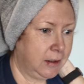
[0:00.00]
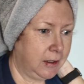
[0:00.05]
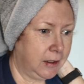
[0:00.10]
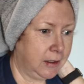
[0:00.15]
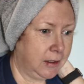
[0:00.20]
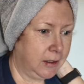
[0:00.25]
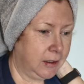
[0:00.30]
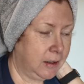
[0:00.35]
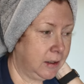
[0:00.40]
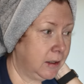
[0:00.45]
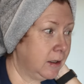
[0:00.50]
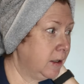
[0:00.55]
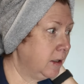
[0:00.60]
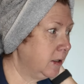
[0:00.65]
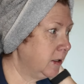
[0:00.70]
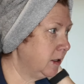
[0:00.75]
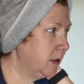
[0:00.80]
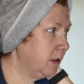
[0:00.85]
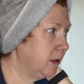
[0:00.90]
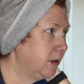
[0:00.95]
Uh,
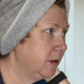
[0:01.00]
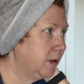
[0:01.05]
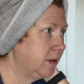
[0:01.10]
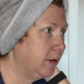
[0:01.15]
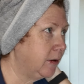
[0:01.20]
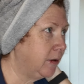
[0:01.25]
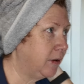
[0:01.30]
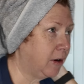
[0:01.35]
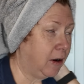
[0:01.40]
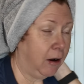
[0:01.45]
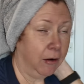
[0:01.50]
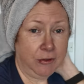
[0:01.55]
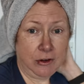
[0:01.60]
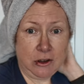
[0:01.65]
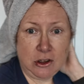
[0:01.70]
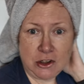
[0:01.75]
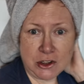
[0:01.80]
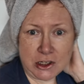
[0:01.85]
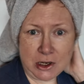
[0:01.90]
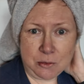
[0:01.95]
so I'll
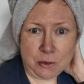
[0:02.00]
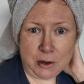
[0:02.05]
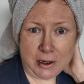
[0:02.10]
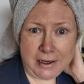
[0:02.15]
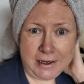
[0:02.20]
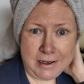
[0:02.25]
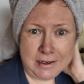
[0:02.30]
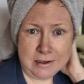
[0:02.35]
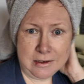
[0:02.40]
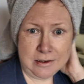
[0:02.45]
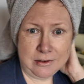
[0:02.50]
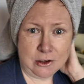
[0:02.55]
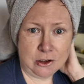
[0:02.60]
finish getting ready.